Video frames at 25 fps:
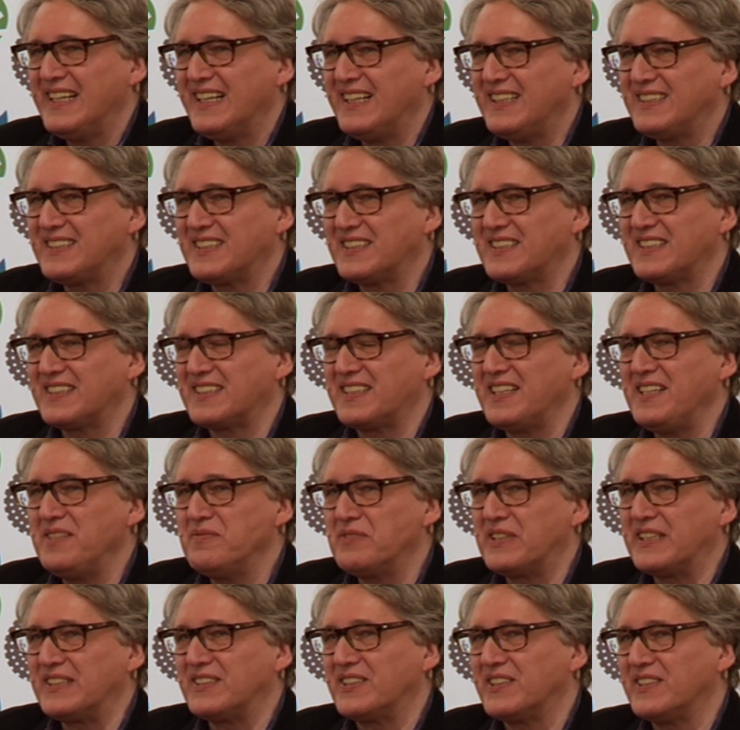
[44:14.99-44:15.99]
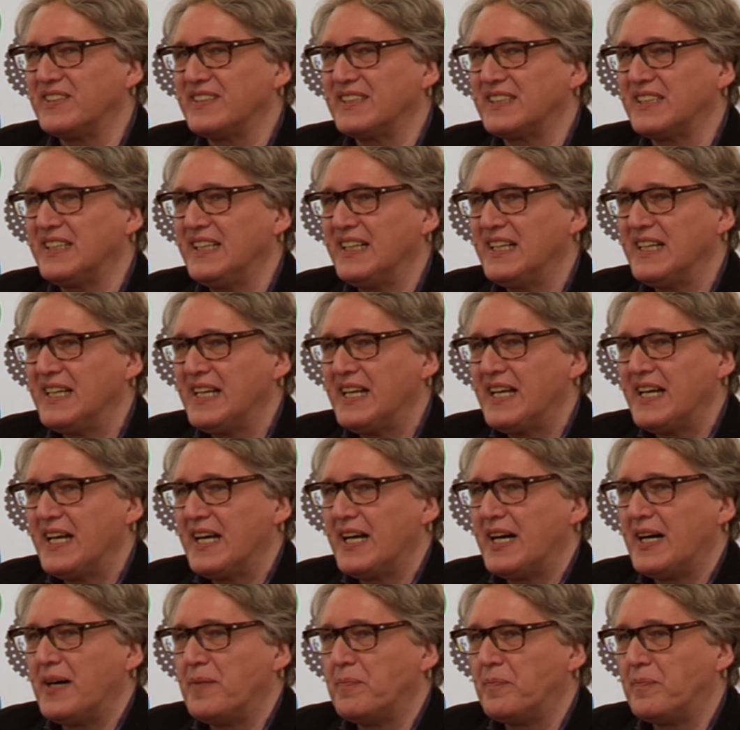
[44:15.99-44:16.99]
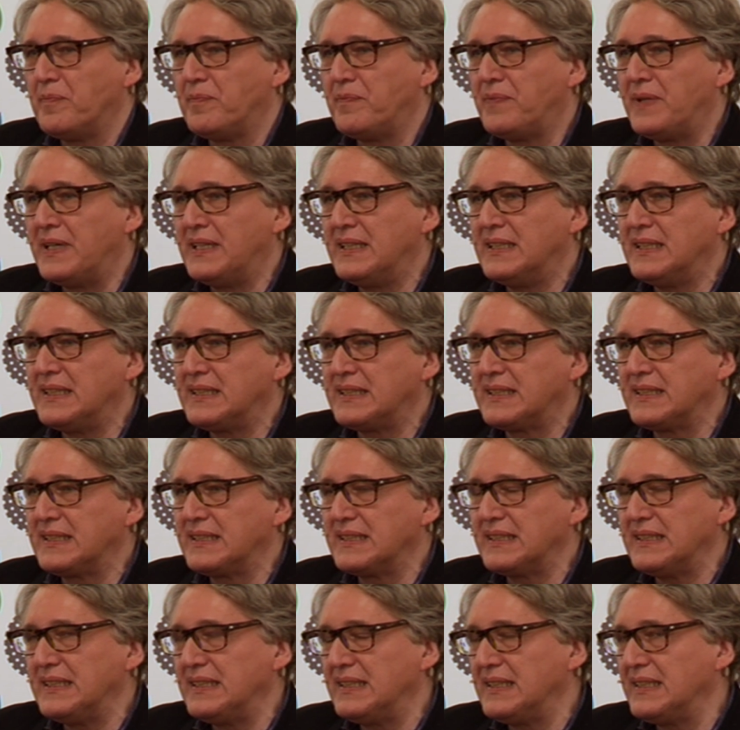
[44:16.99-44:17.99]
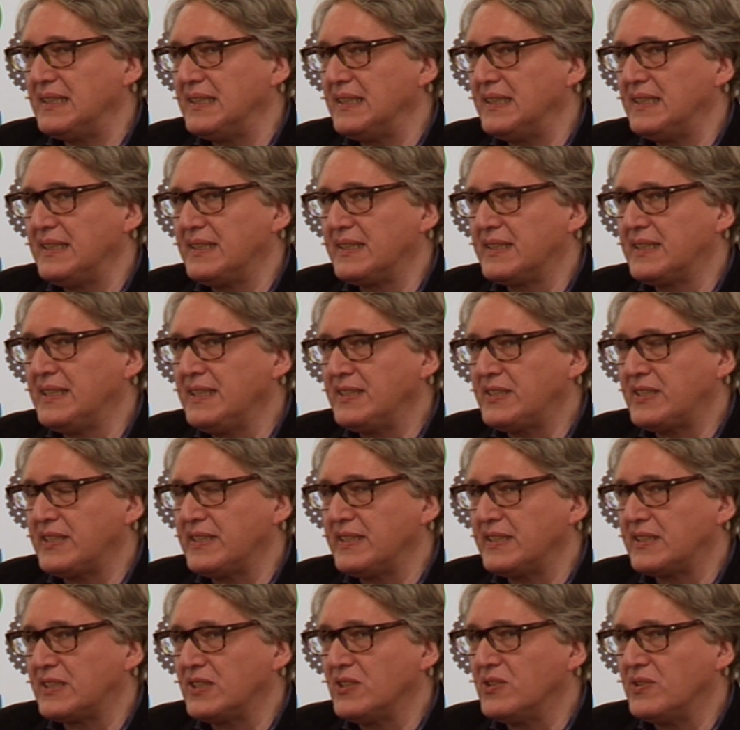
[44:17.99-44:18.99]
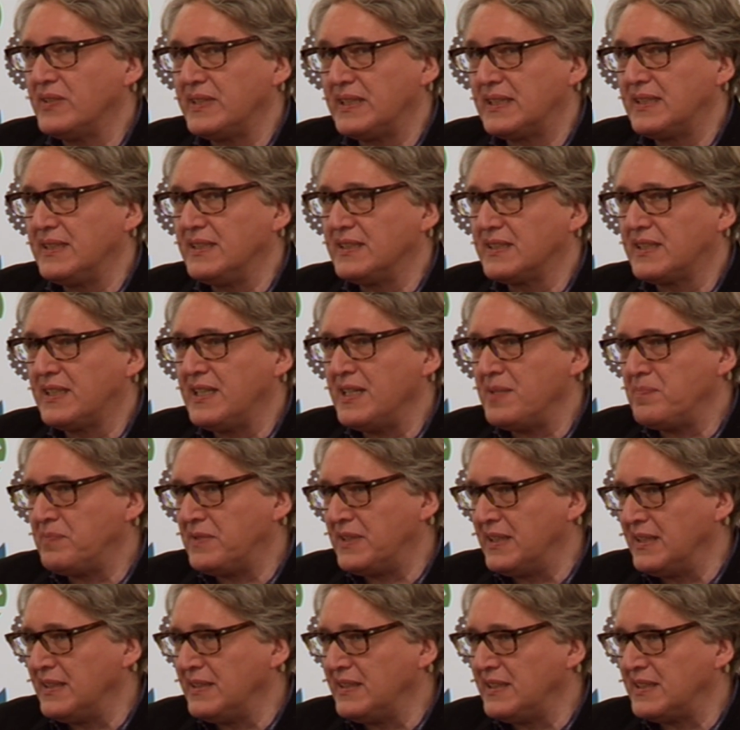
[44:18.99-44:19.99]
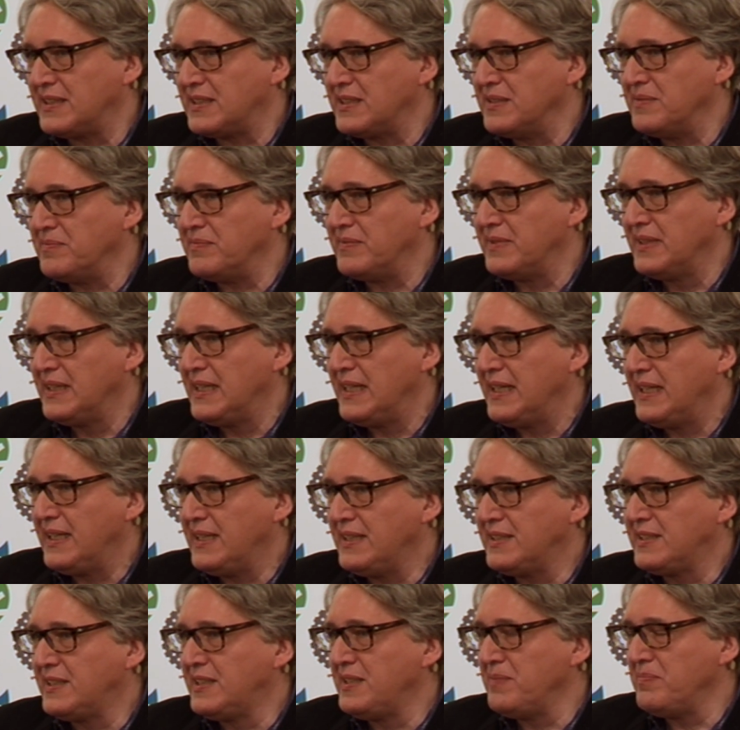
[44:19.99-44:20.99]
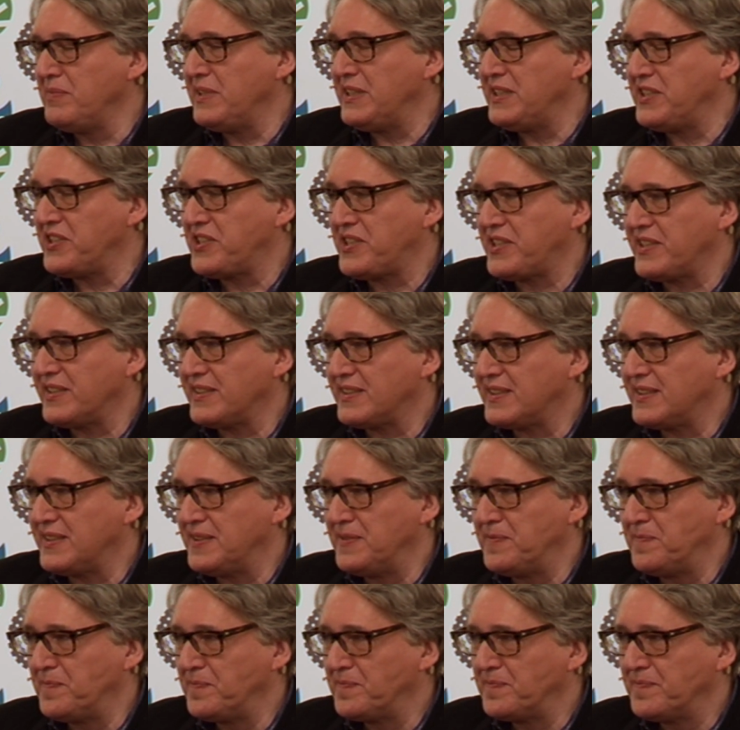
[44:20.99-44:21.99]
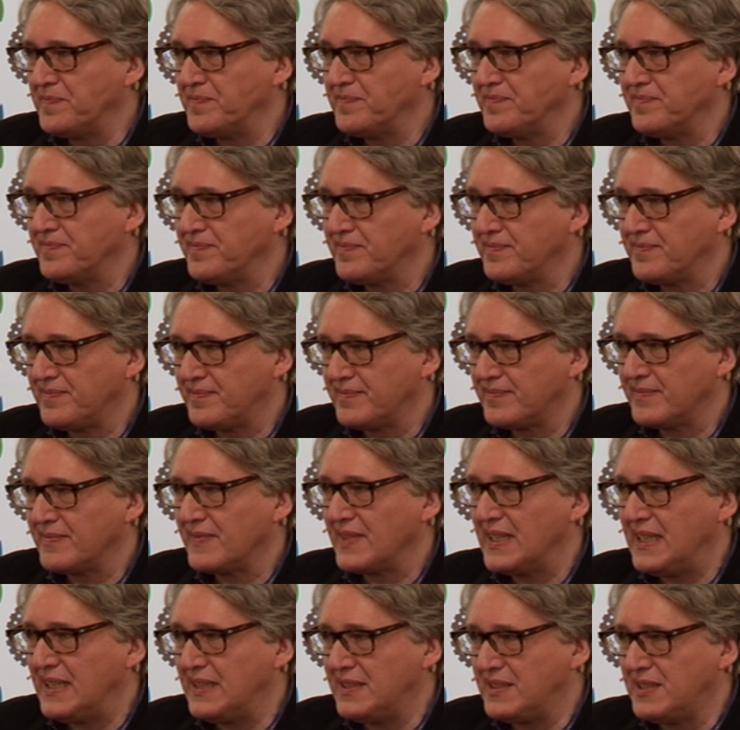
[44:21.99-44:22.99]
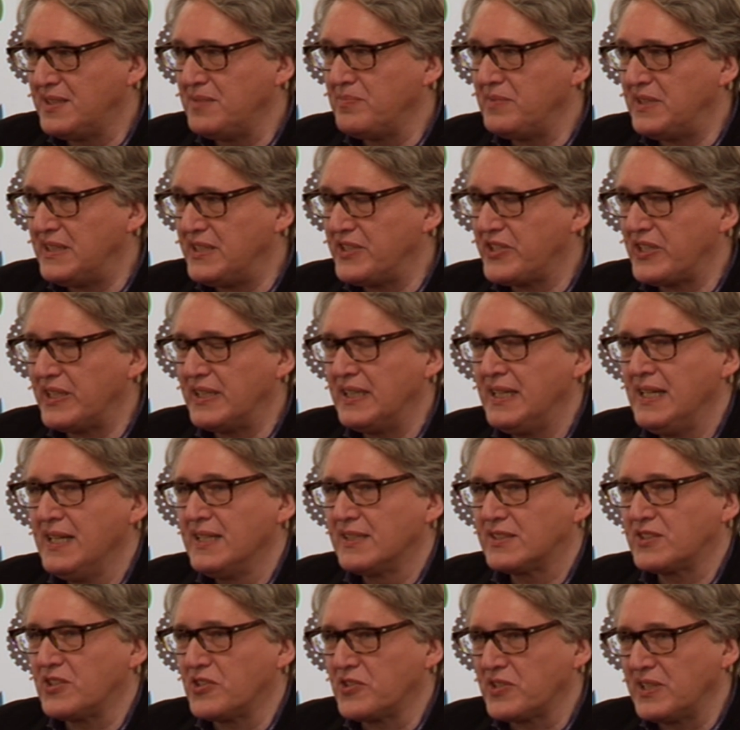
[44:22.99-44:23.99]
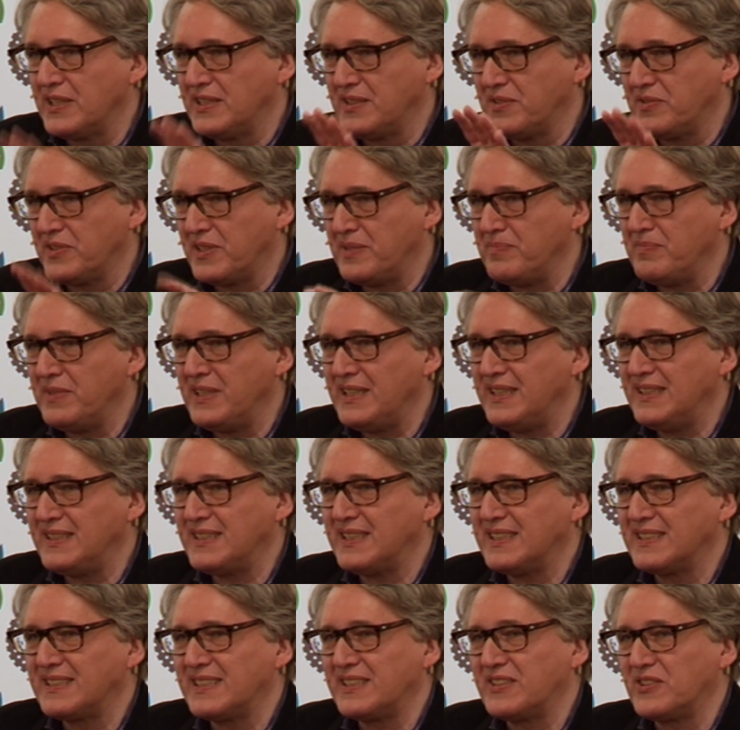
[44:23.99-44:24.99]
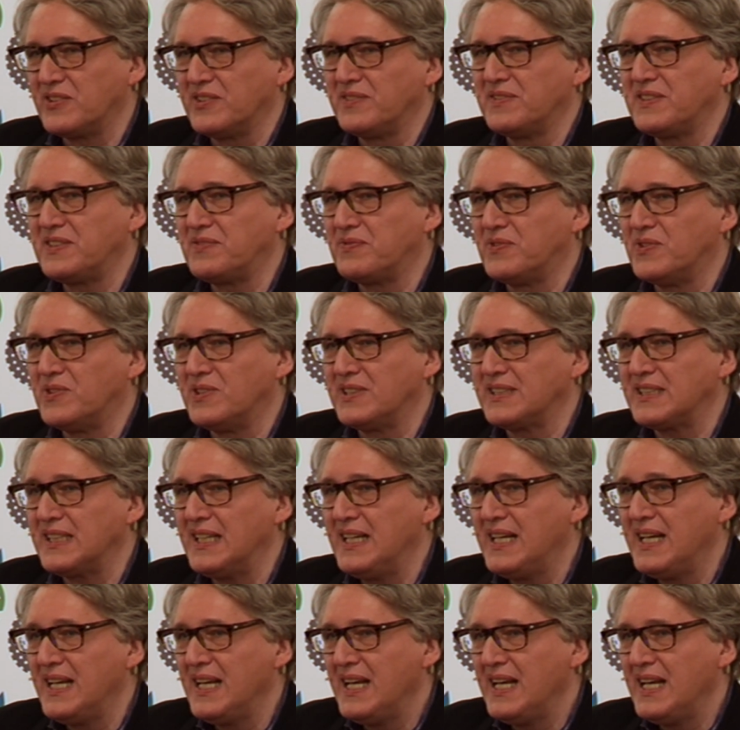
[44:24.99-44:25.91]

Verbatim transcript: It is the same rhetoric, but this rhetoric in capitalism is diminishing. It's diminishing. Socialism remains as it always was.